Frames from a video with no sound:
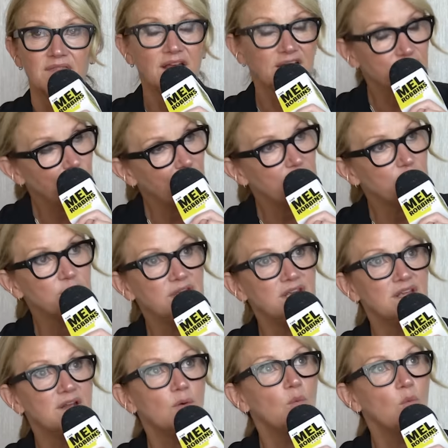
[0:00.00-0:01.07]
That's why you
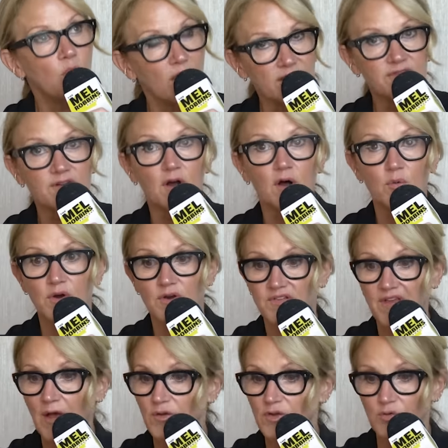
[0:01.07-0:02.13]
need, what if it all
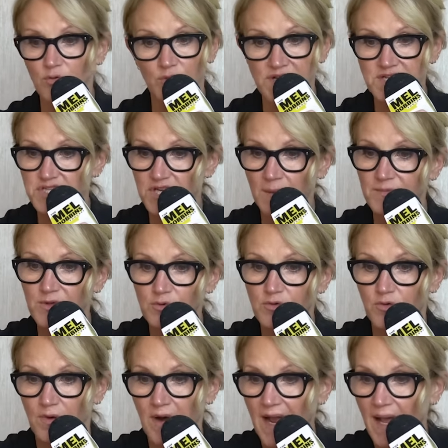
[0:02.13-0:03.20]
works out? You reach up, you
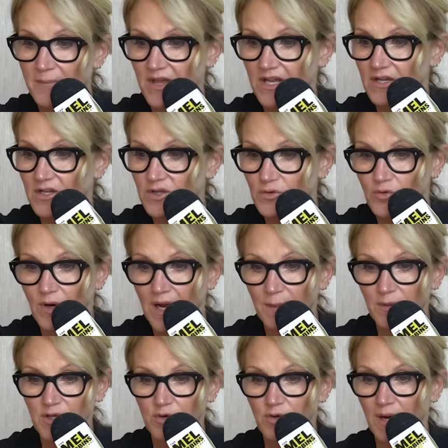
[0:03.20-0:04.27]
grab it. You
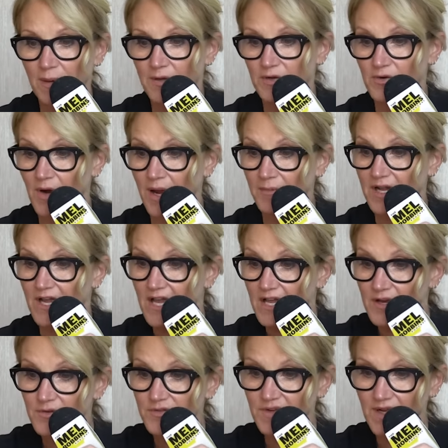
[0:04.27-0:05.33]
grab it, you grab it, you grab it.
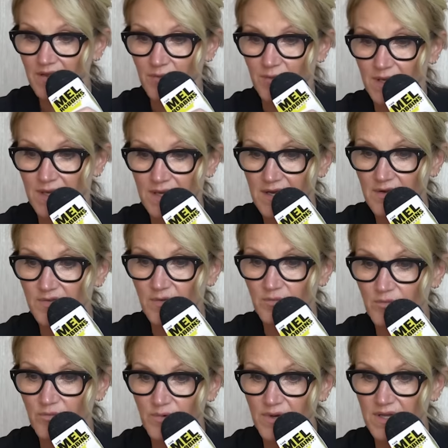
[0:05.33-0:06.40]
Here's another one. Here's a
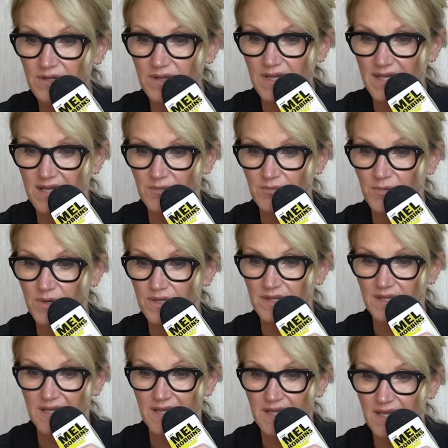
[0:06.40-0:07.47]
really,
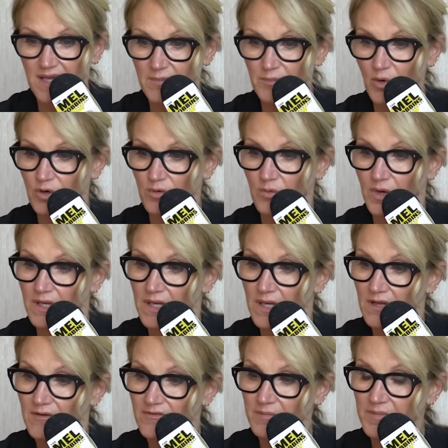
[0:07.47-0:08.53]
really important one
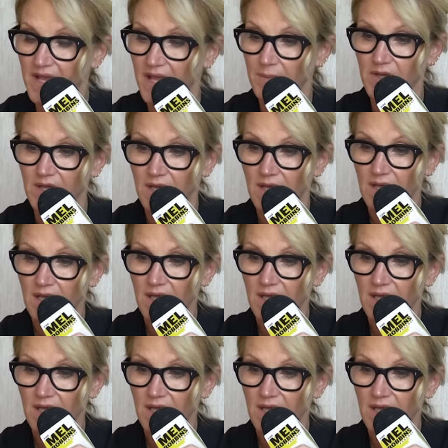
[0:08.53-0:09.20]
from Gabby.